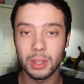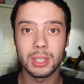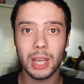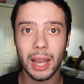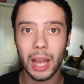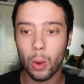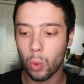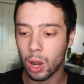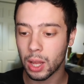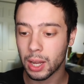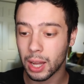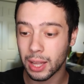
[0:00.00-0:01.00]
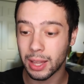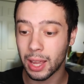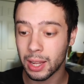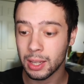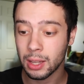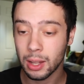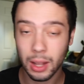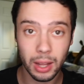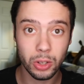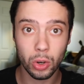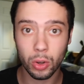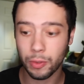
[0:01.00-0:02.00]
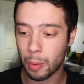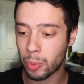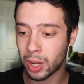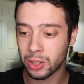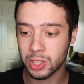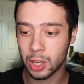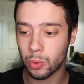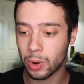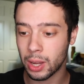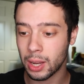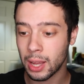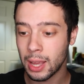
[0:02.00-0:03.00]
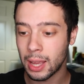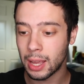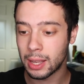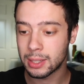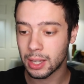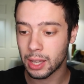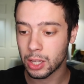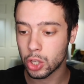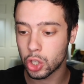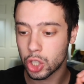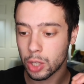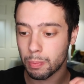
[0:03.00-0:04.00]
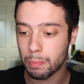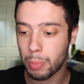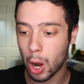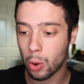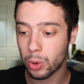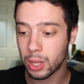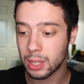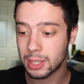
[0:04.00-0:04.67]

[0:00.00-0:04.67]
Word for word: This guy, Awalech Aden, I don't know if I'm pronouncing it right, is a Djibouti